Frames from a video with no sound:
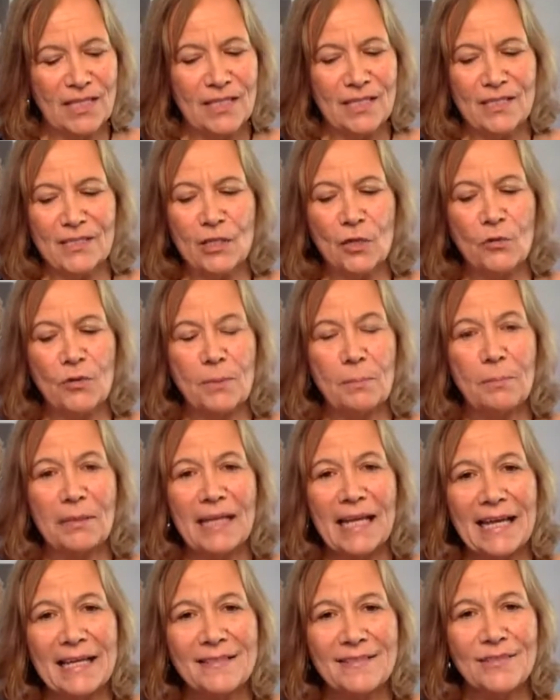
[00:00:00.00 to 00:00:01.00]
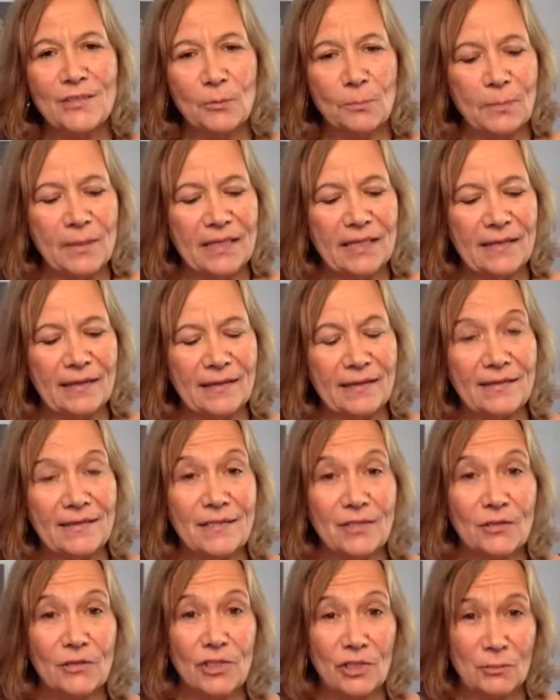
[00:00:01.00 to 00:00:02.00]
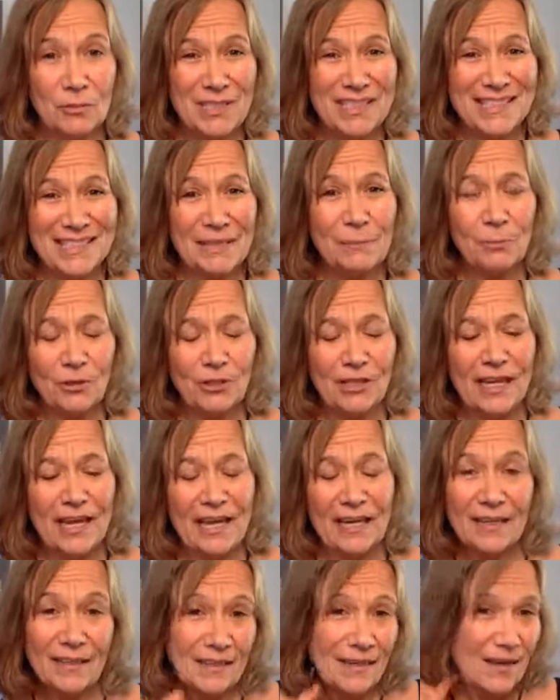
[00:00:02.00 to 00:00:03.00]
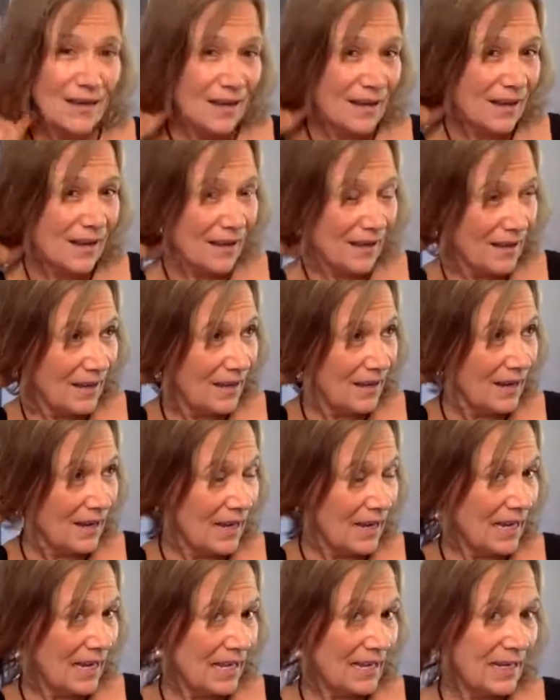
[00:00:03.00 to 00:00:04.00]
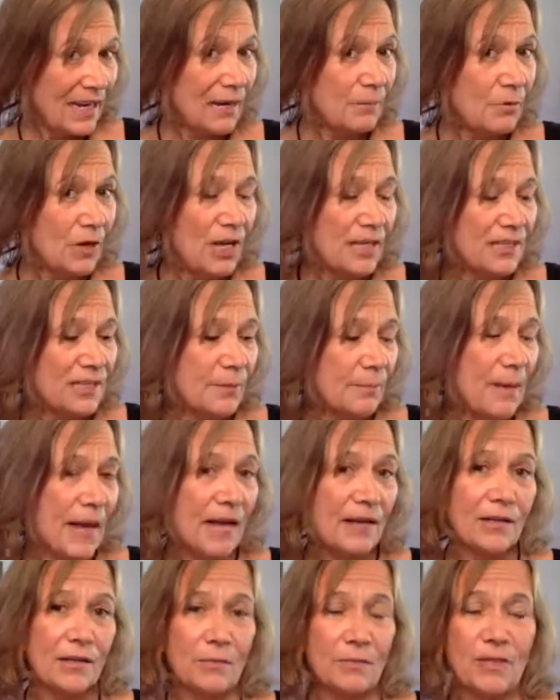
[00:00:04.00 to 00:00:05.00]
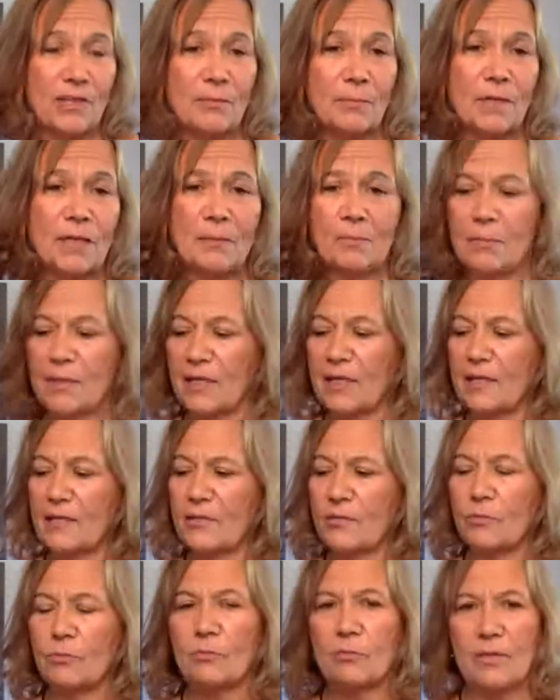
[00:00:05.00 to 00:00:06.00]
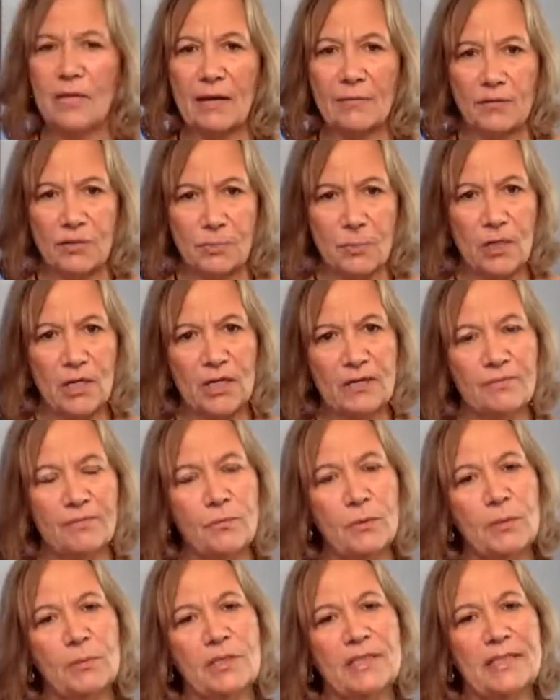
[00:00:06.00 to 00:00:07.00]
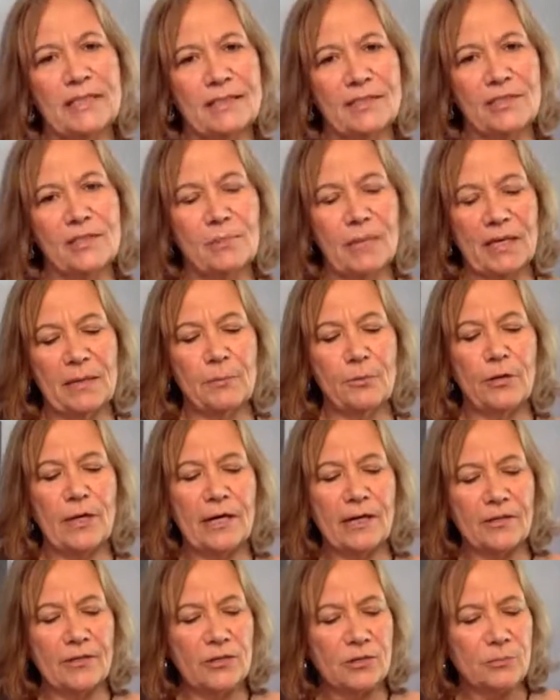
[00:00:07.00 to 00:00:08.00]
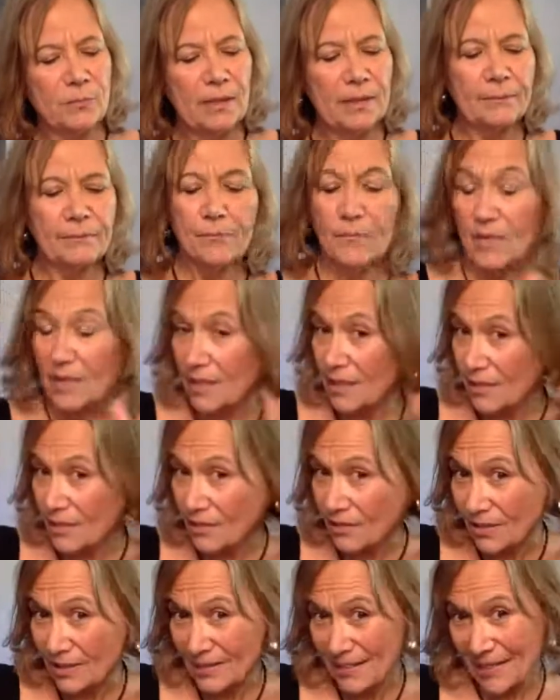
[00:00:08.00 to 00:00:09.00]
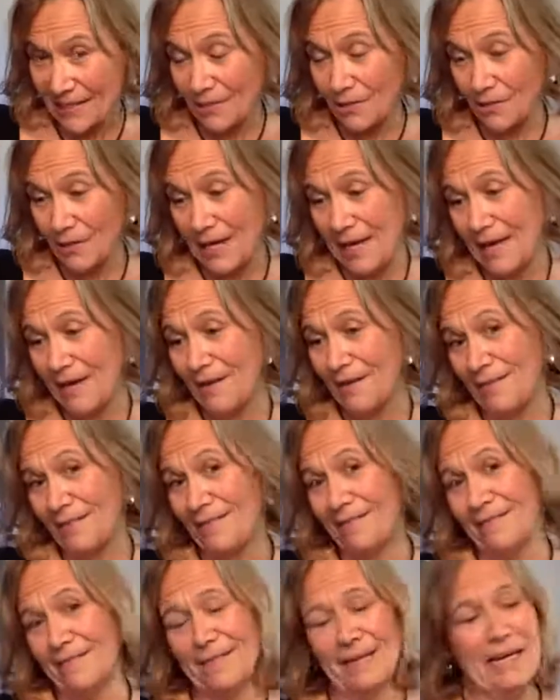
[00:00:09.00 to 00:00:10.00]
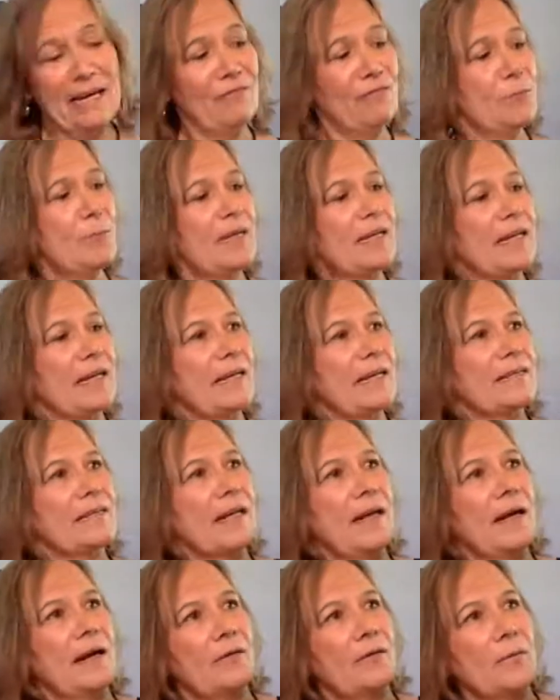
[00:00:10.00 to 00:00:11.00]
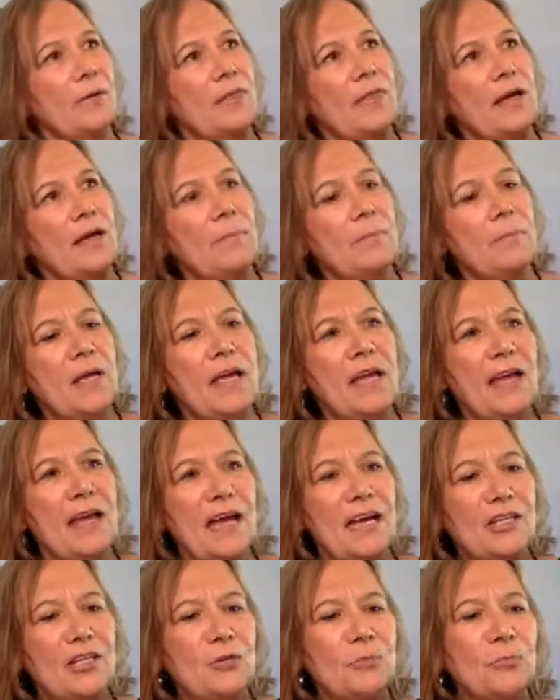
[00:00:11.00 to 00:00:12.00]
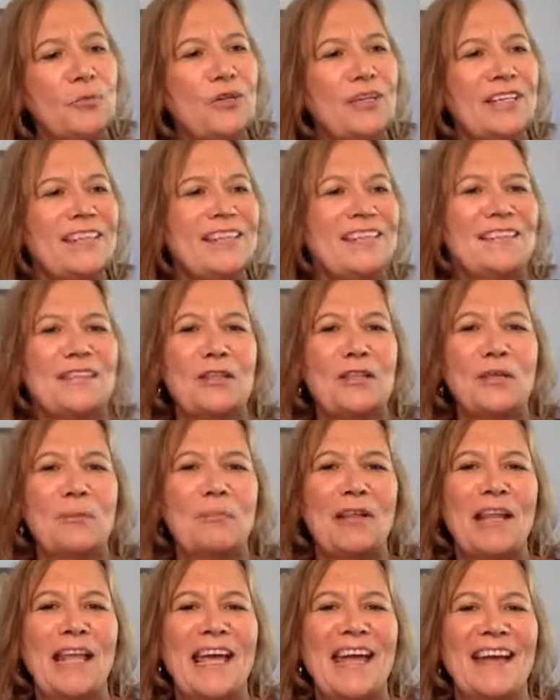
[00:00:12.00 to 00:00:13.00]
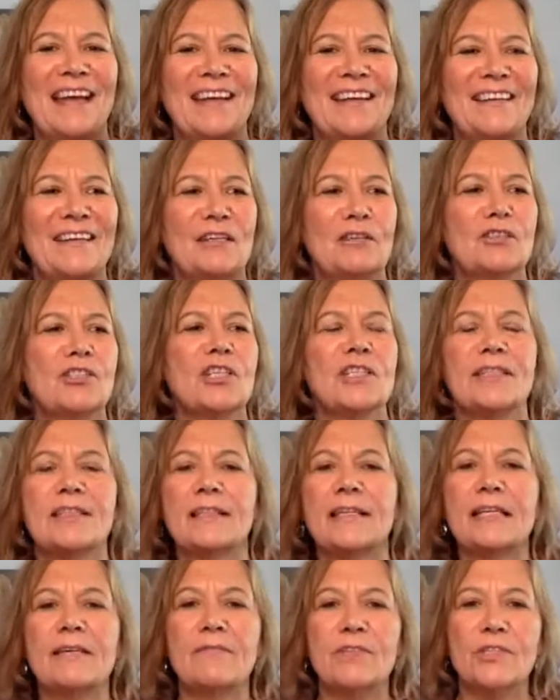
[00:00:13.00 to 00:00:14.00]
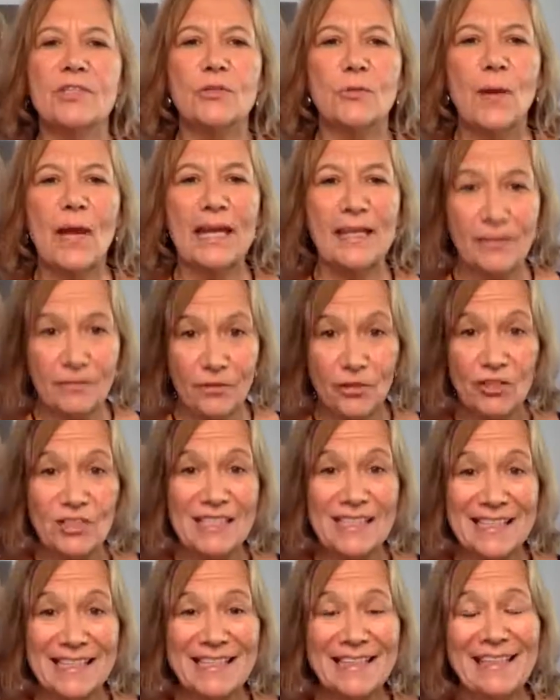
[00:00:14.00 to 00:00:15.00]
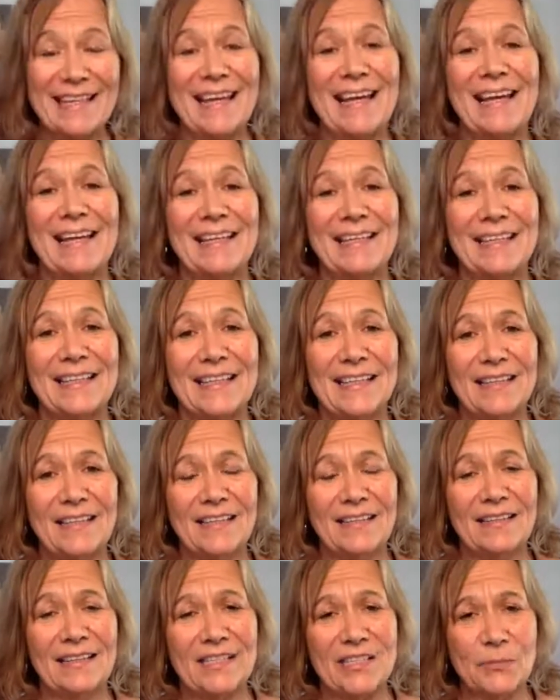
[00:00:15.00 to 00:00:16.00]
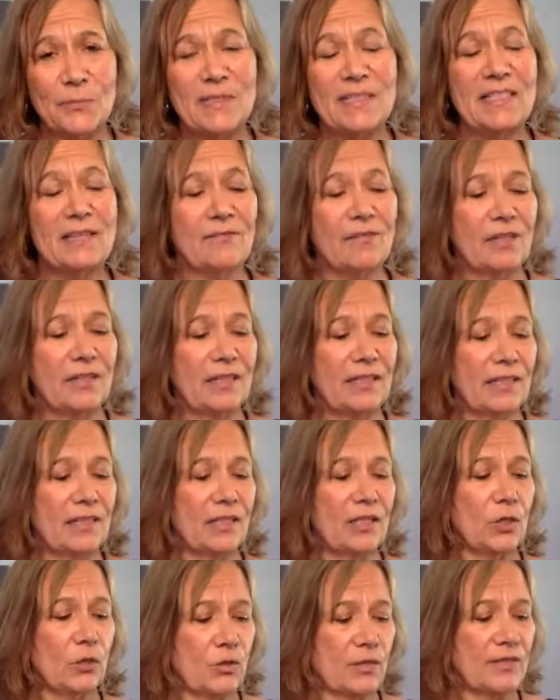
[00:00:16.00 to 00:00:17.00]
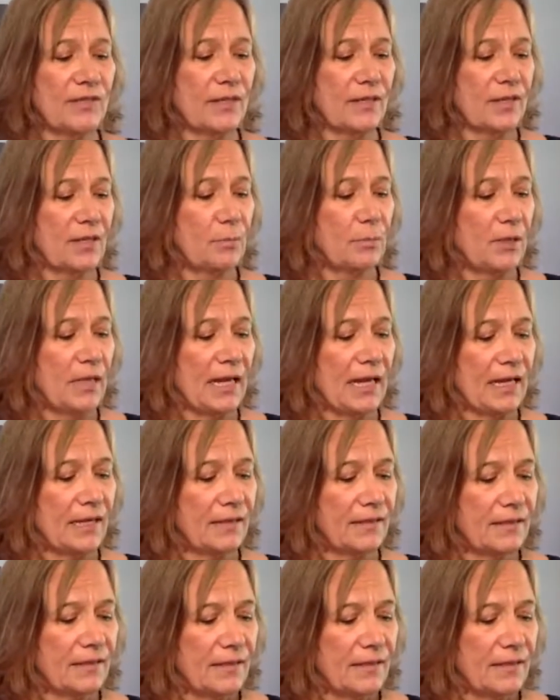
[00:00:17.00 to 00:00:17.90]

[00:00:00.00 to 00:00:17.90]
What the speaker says: So the plants are beings. So to reciprocate, and I brought tobacco with me because that was part of what we did to make prayers. But you could take your hair. Everybody has hair with them. And you put this on the plant. You just leave a strand of your DNA that's specifically yours on the plant.